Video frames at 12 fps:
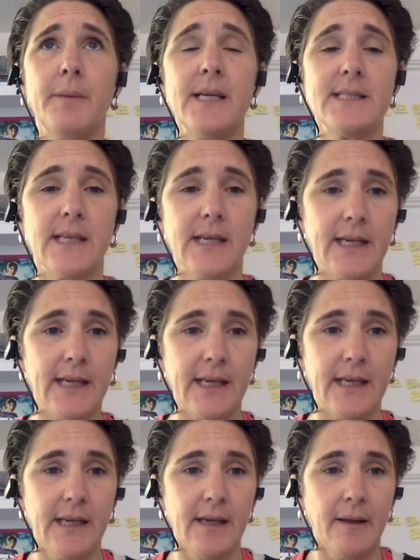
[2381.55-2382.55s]
I mean,
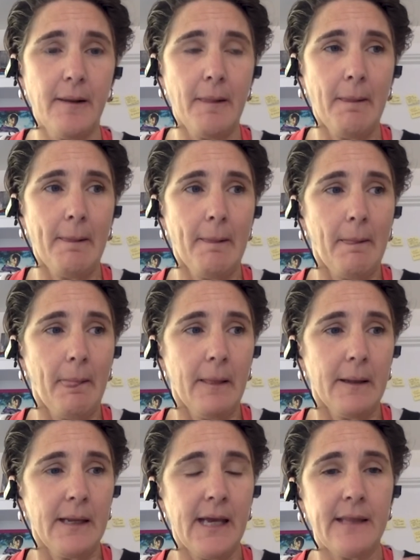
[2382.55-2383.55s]
basically,
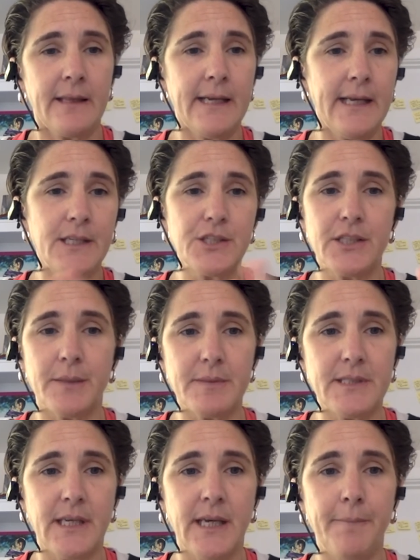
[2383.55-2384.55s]
get the
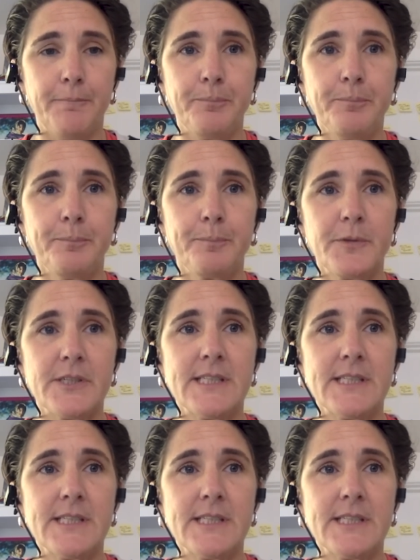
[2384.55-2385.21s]
leadership team